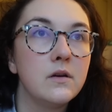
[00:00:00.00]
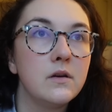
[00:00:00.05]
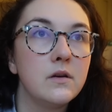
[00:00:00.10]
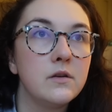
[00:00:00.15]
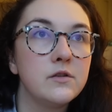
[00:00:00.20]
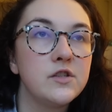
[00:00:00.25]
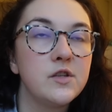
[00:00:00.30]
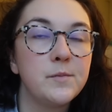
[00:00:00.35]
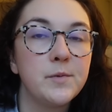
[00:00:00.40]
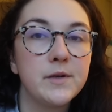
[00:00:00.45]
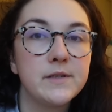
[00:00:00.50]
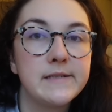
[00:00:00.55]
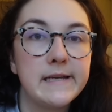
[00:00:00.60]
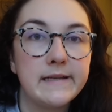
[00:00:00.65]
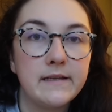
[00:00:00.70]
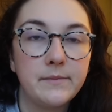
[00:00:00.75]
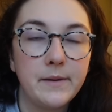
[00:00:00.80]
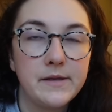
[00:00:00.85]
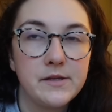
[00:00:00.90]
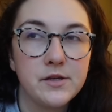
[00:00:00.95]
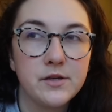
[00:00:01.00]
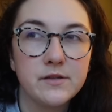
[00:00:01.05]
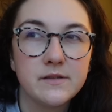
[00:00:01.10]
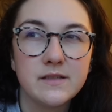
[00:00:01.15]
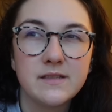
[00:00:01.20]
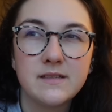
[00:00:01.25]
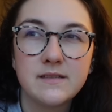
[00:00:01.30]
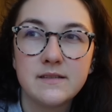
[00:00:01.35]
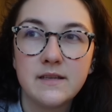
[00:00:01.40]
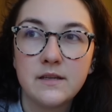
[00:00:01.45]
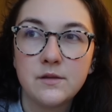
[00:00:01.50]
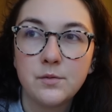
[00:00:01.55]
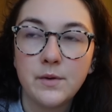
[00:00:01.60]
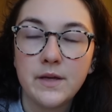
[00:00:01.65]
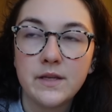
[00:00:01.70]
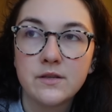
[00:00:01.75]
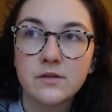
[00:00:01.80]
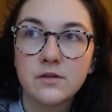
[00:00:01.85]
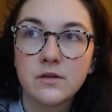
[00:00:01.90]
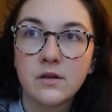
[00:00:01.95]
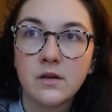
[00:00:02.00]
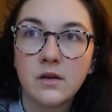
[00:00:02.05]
Super Aesthetic Pictures. Is it Stitch Witch?